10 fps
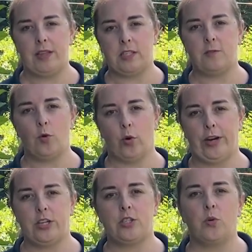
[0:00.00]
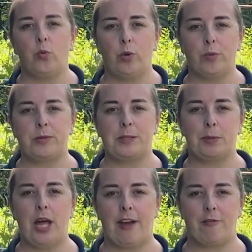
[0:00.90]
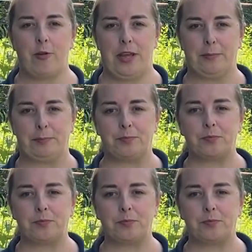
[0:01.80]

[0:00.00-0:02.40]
this forage will supply for them.